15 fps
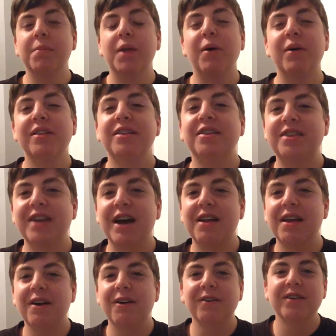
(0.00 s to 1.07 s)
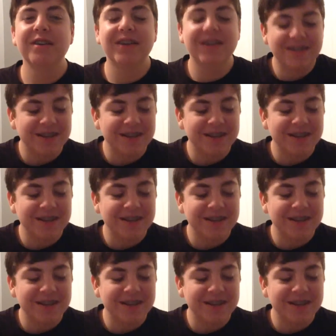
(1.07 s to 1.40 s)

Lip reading: the shout out,